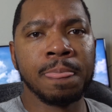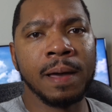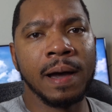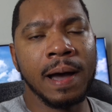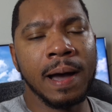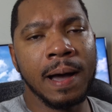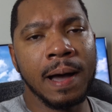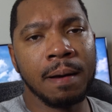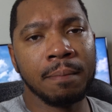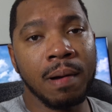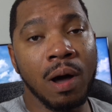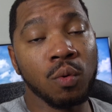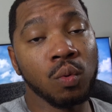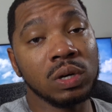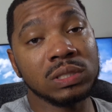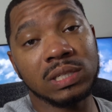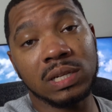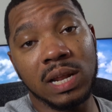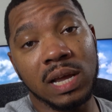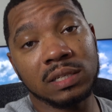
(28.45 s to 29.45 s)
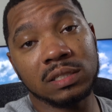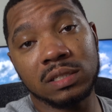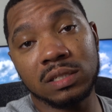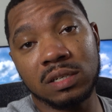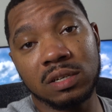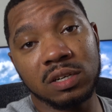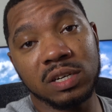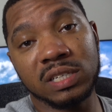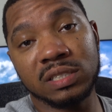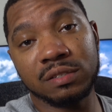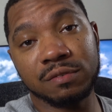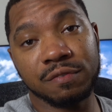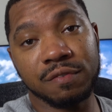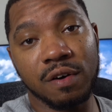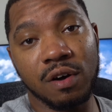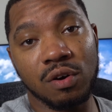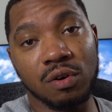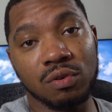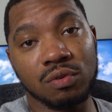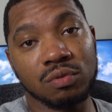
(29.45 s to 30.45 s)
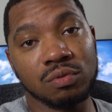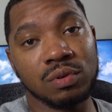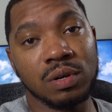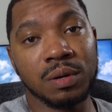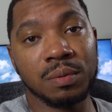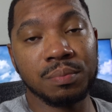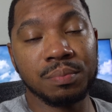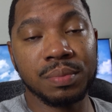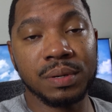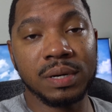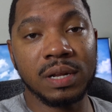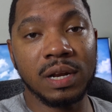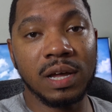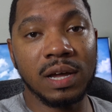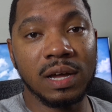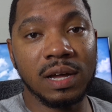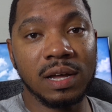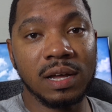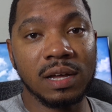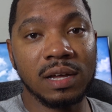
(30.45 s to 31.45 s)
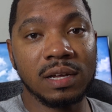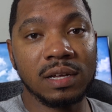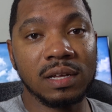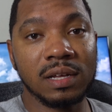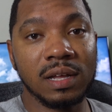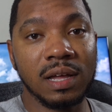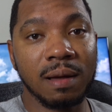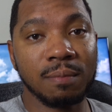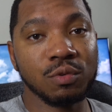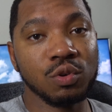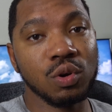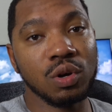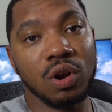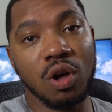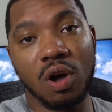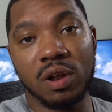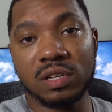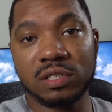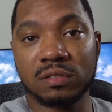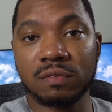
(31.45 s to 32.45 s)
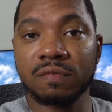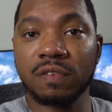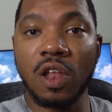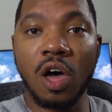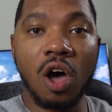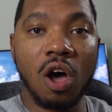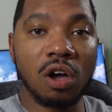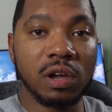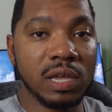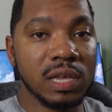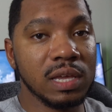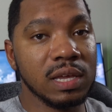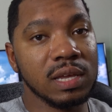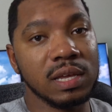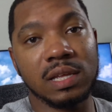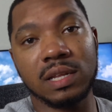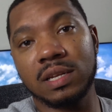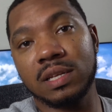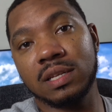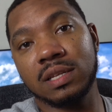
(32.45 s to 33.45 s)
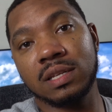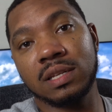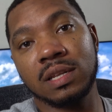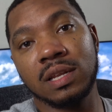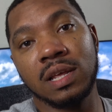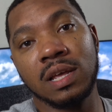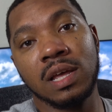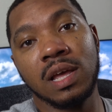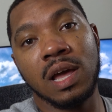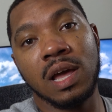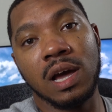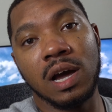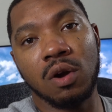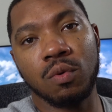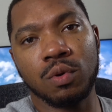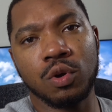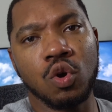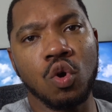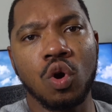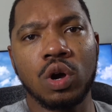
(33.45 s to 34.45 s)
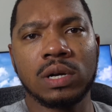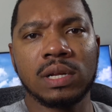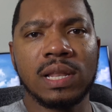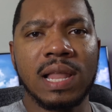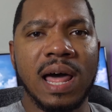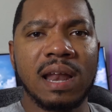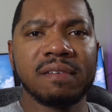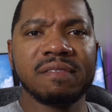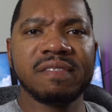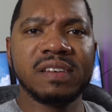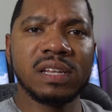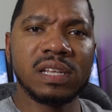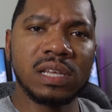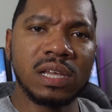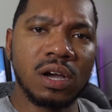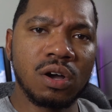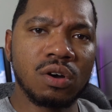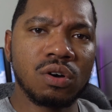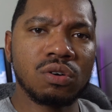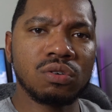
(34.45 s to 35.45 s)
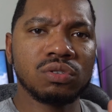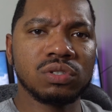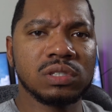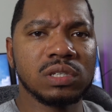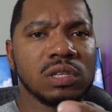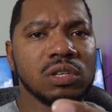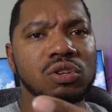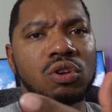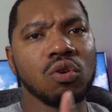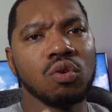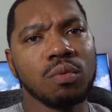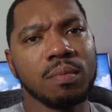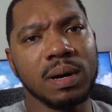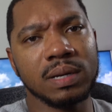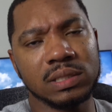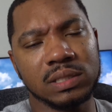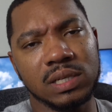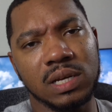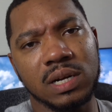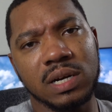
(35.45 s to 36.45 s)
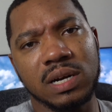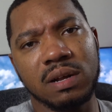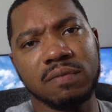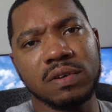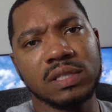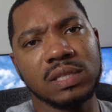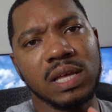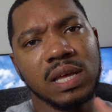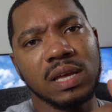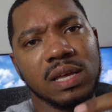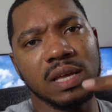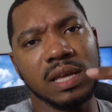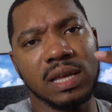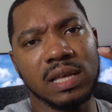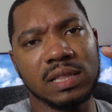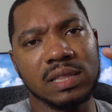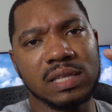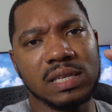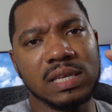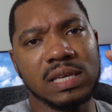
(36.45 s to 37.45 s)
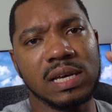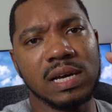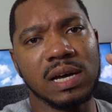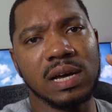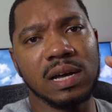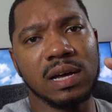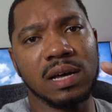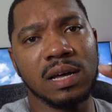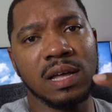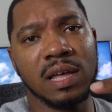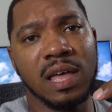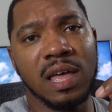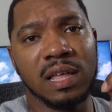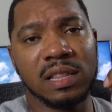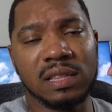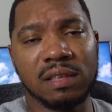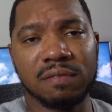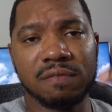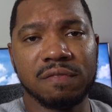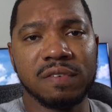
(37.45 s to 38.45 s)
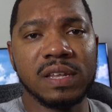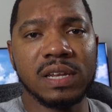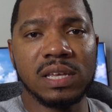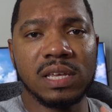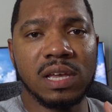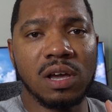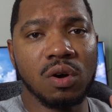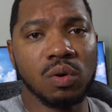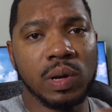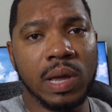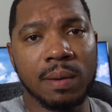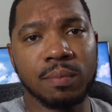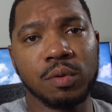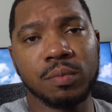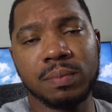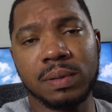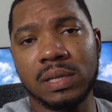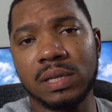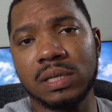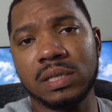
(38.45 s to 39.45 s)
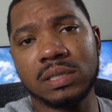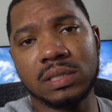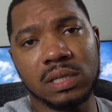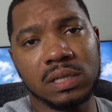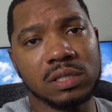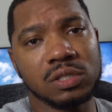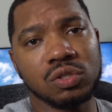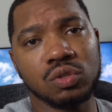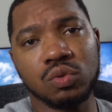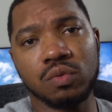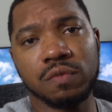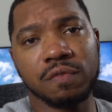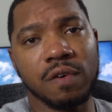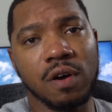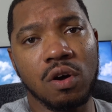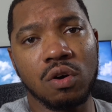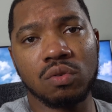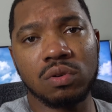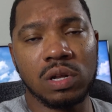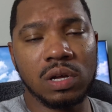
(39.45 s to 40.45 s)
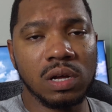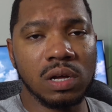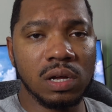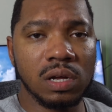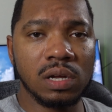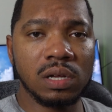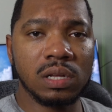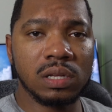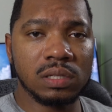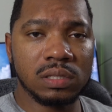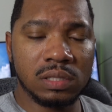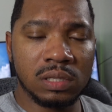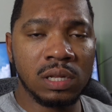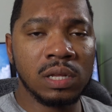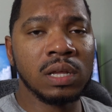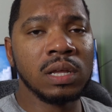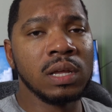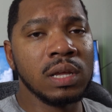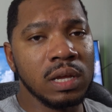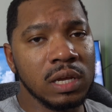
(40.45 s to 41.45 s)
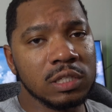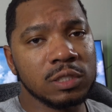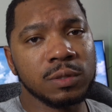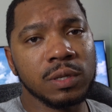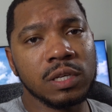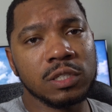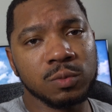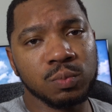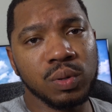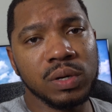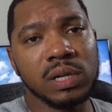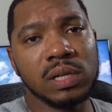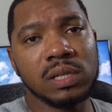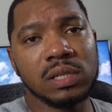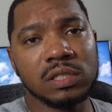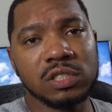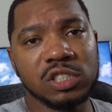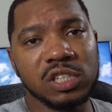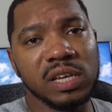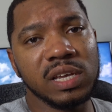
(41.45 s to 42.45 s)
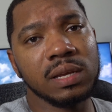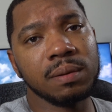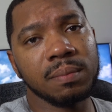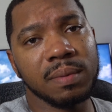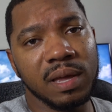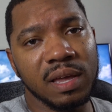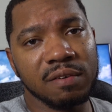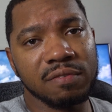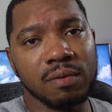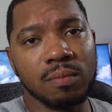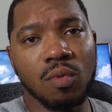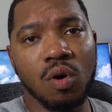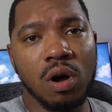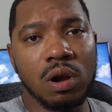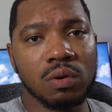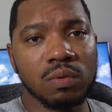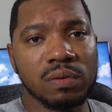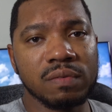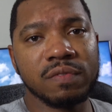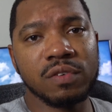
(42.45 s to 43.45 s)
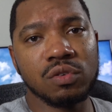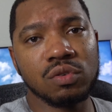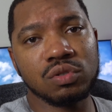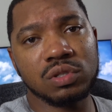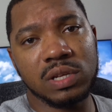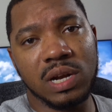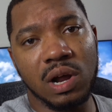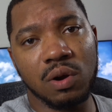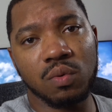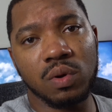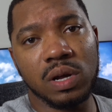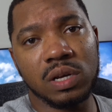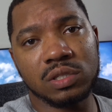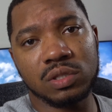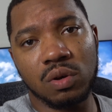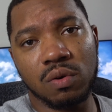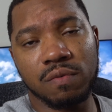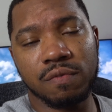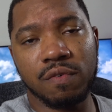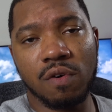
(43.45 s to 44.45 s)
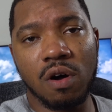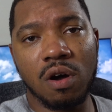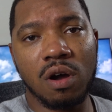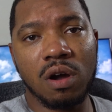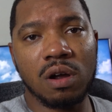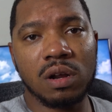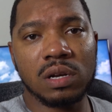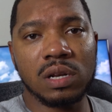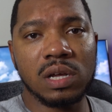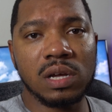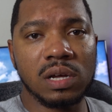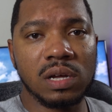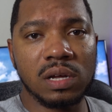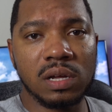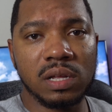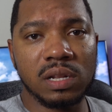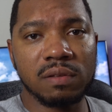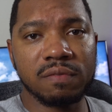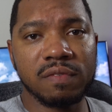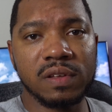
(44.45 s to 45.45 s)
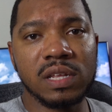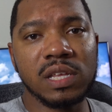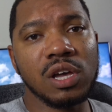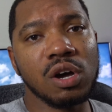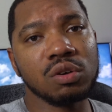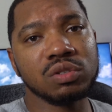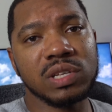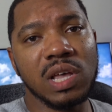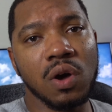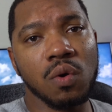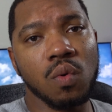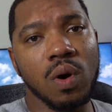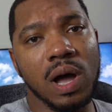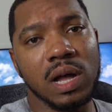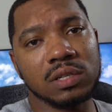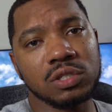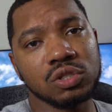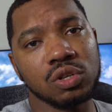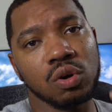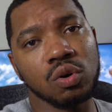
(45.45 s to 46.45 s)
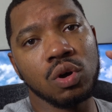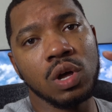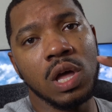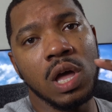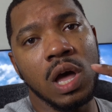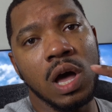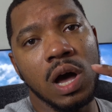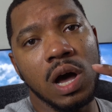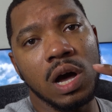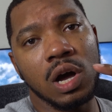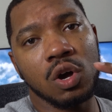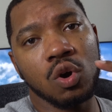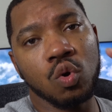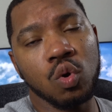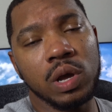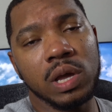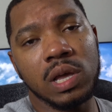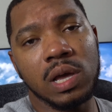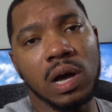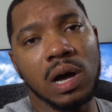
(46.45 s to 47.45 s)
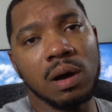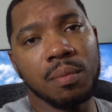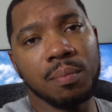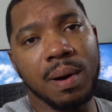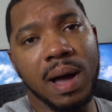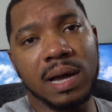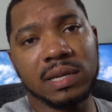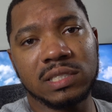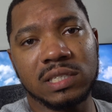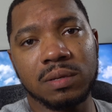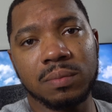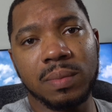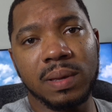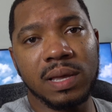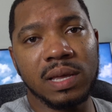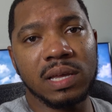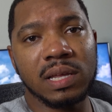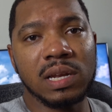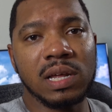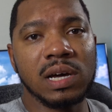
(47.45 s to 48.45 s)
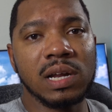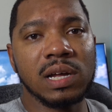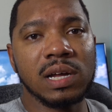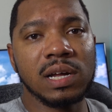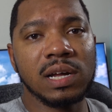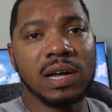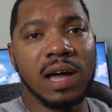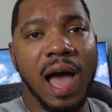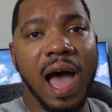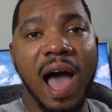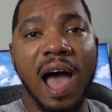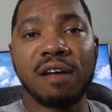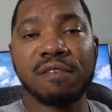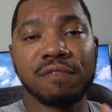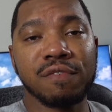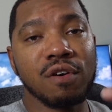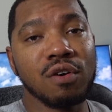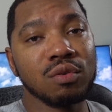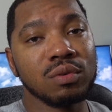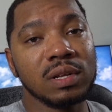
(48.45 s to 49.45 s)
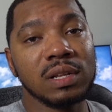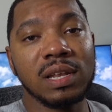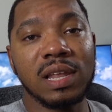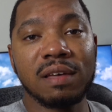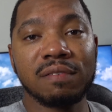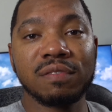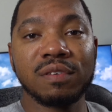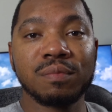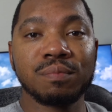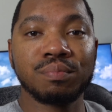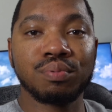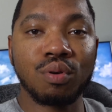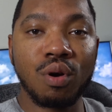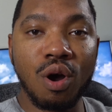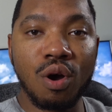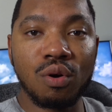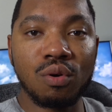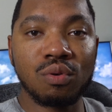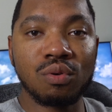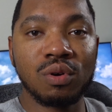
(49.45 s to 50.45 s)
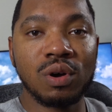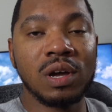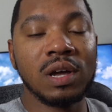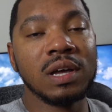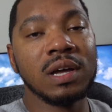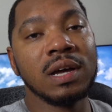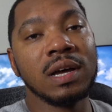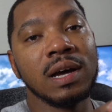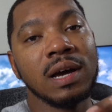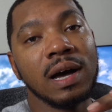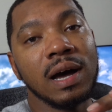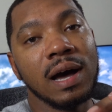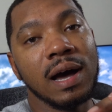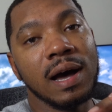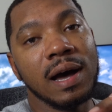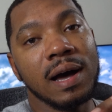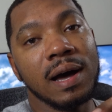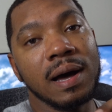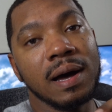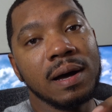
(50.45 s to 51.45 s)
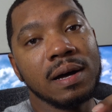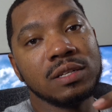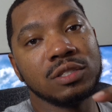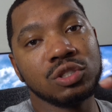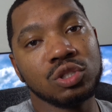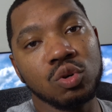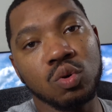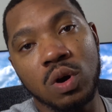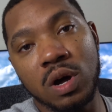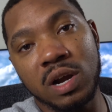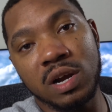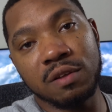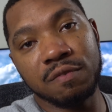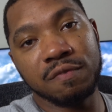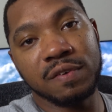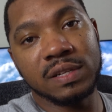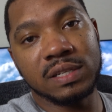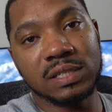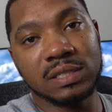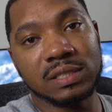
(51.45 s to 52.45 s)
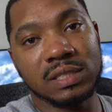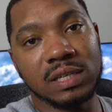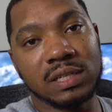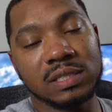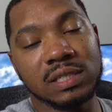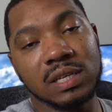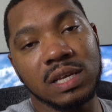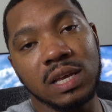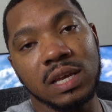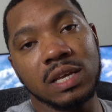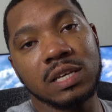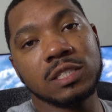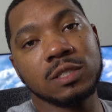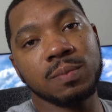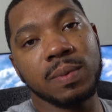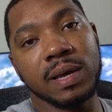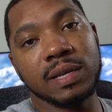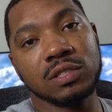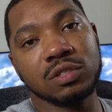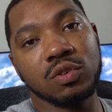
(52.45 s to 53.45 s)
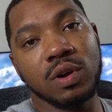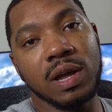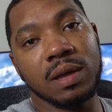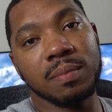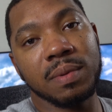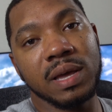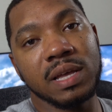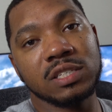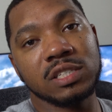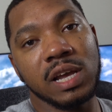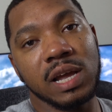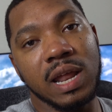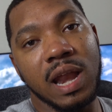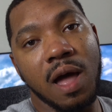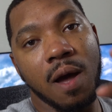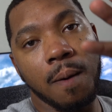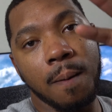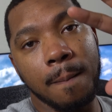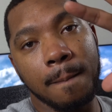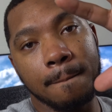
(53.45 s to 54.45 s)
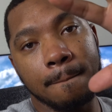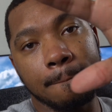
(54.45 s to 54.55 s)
Um, I wasn't actually gonna get the phone, but uh. I'm doing all this vlogging and uh, recording a lot of videos, and you know, my son and everything. And the uh, the video capabilities of this new phone, uh, it's it's pretty legit, man. From all the reviews that I read so far and uh, and the videos I watched. So, uh, quick unboxing, man, of the iPhone eleven Pro, uh, two hundred fifty-six gig in space gray, man. Check it out.